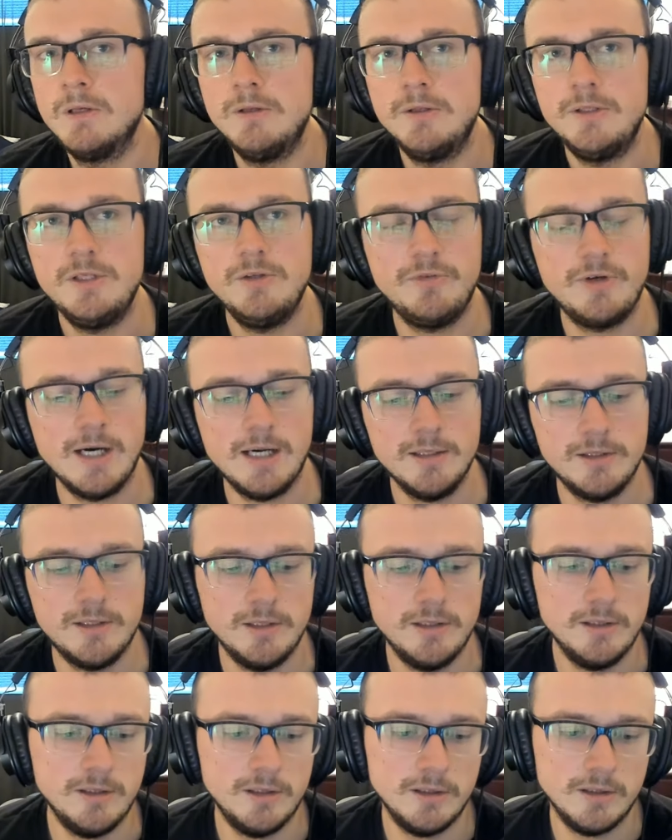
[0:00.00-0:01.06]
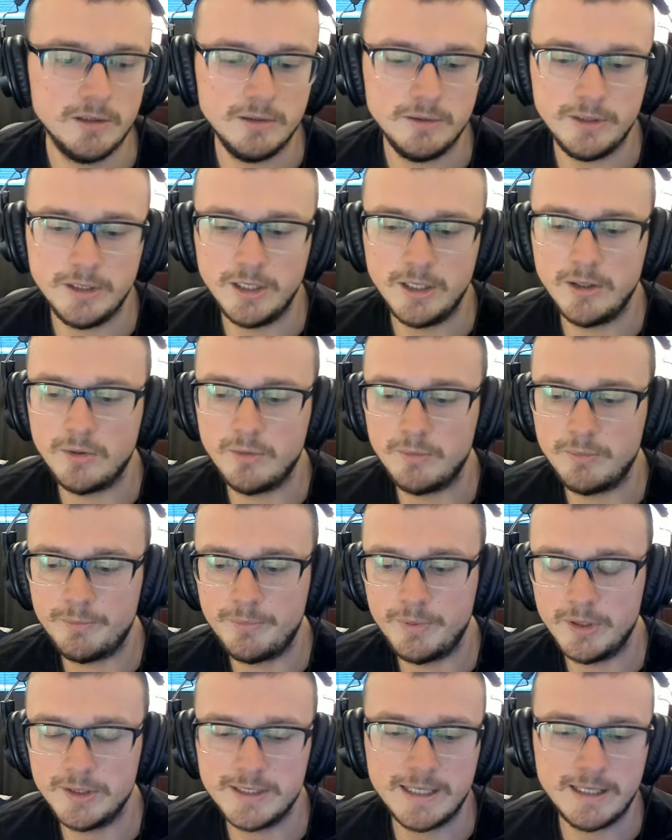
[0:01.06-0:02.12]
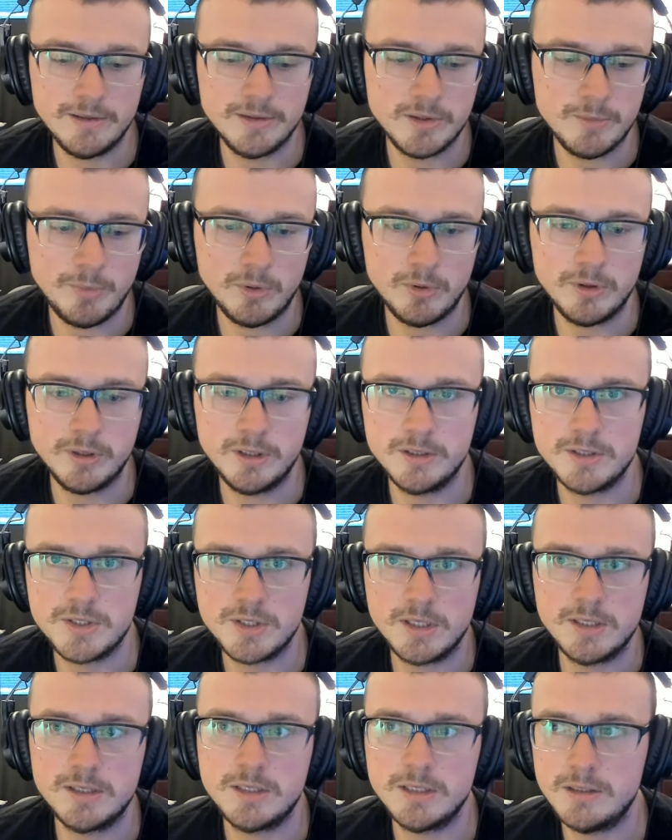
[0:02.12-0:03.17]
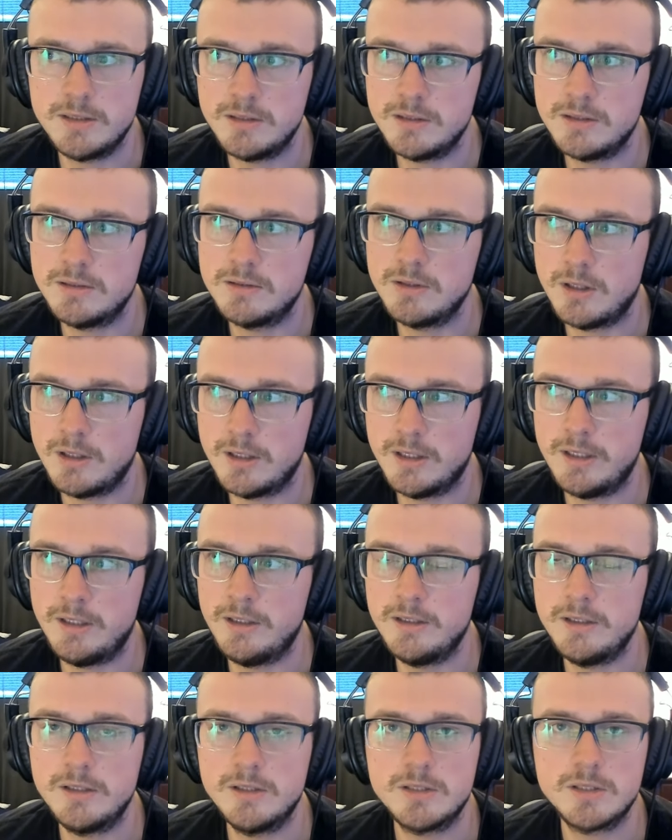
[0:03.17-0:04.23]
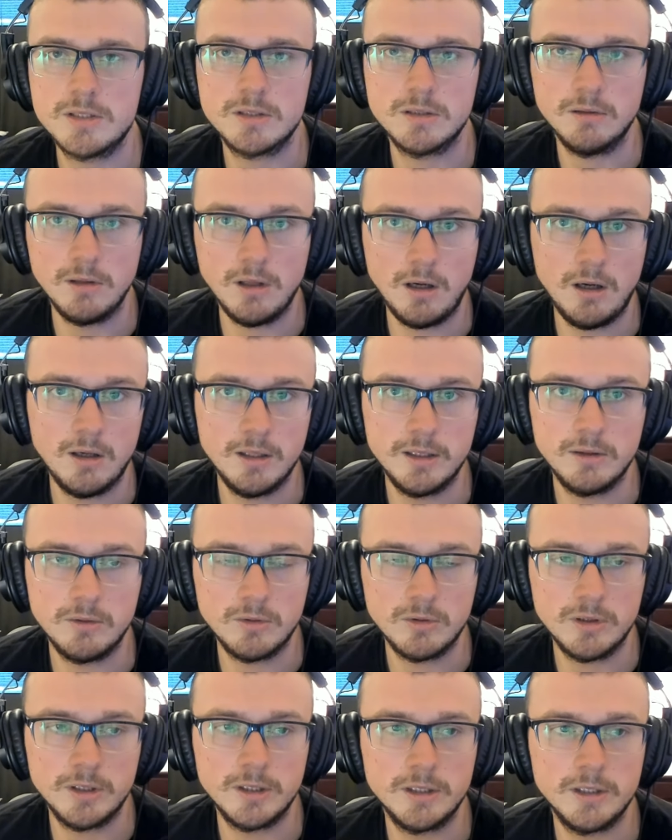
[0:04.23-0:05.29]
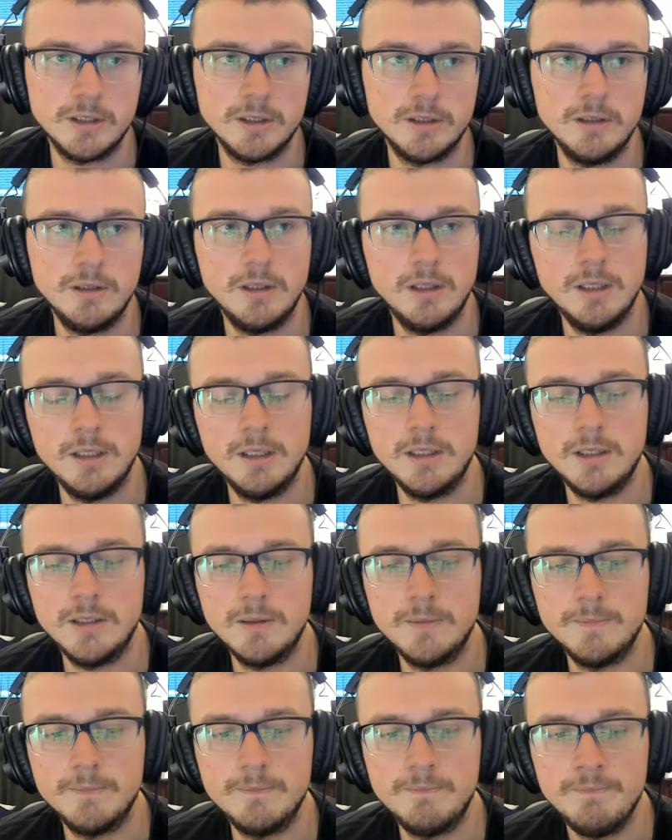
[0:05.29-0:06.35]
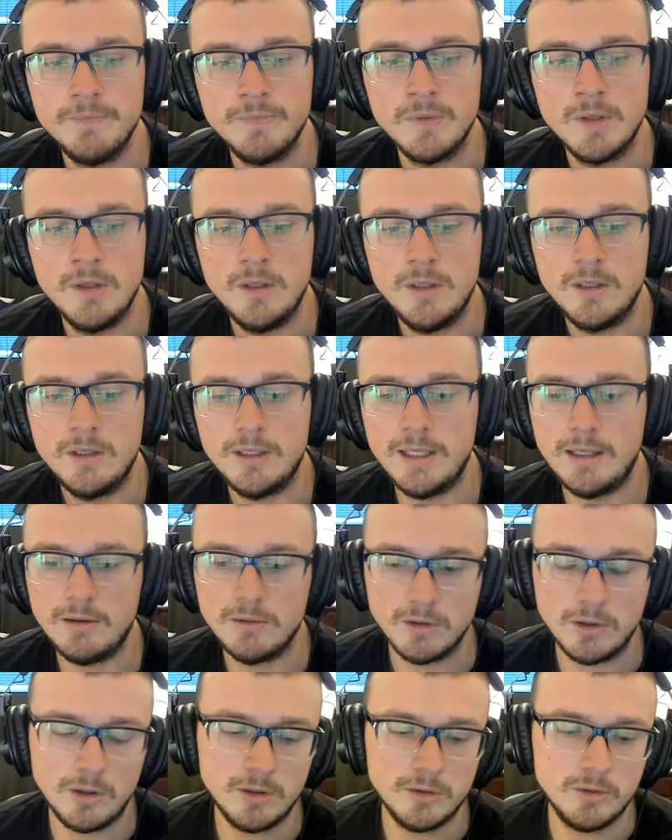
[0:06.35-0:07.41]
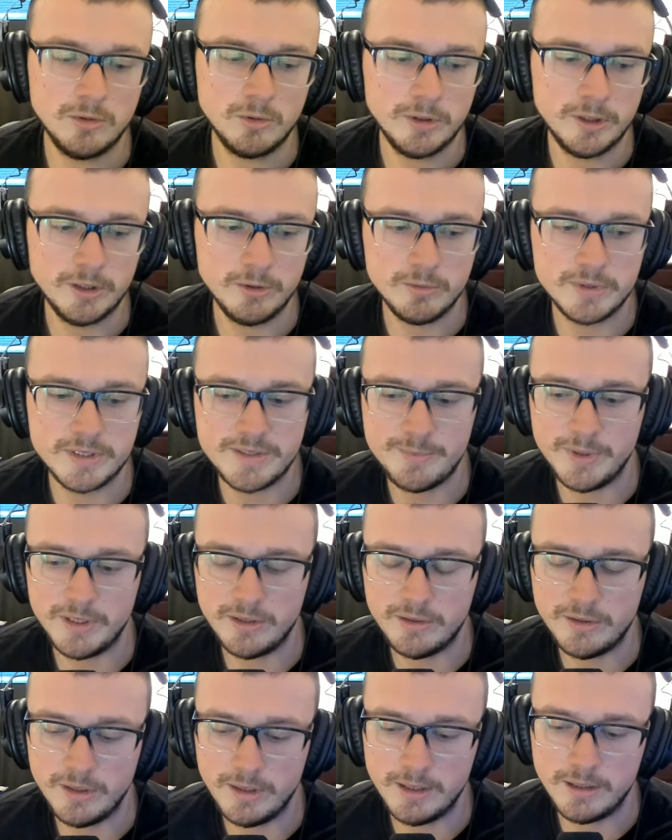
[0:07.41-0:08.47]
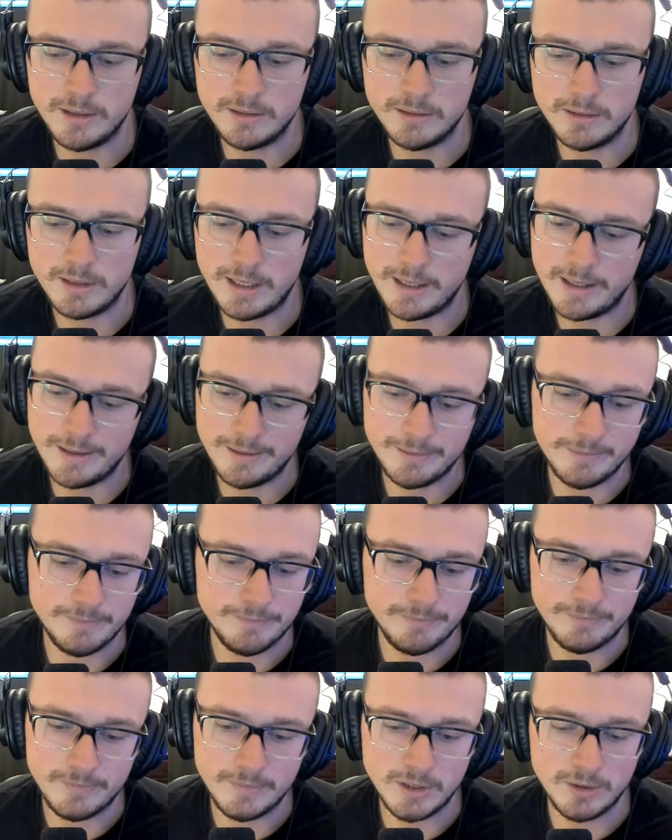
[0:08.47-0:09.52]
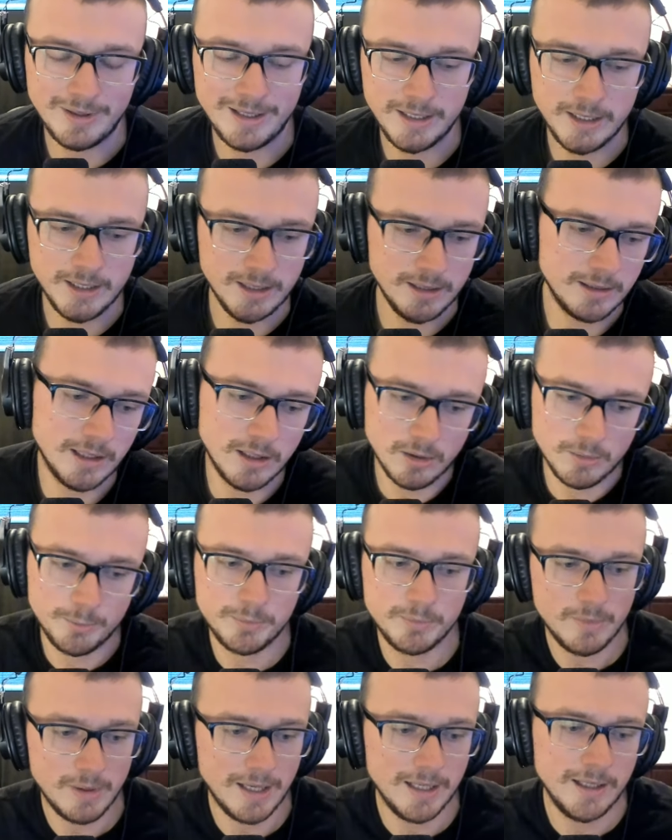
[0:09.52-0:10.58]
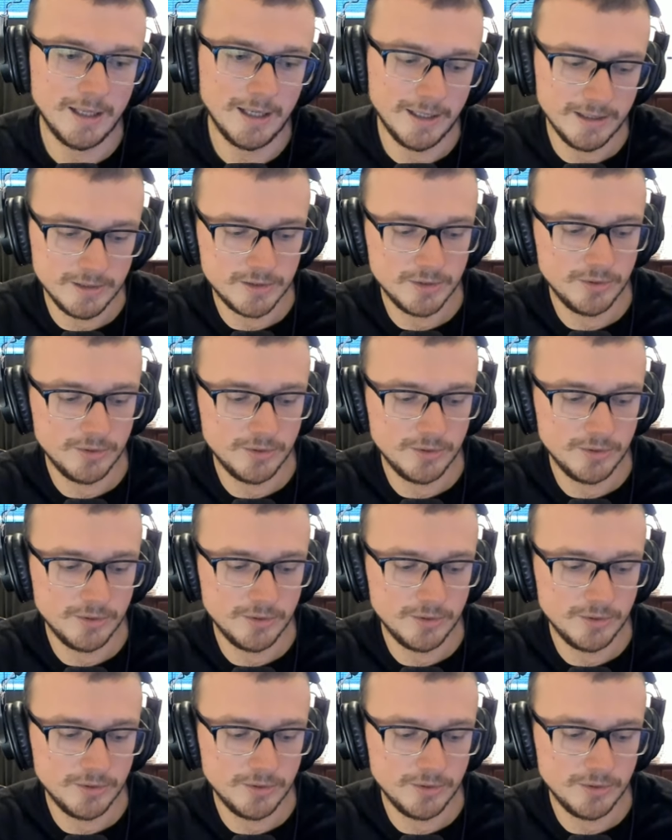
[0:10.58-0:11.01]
you've got the, you know, burn down the border, sons and daughters, law and order. Now, law and order was a big thing that, you know, I can't help. I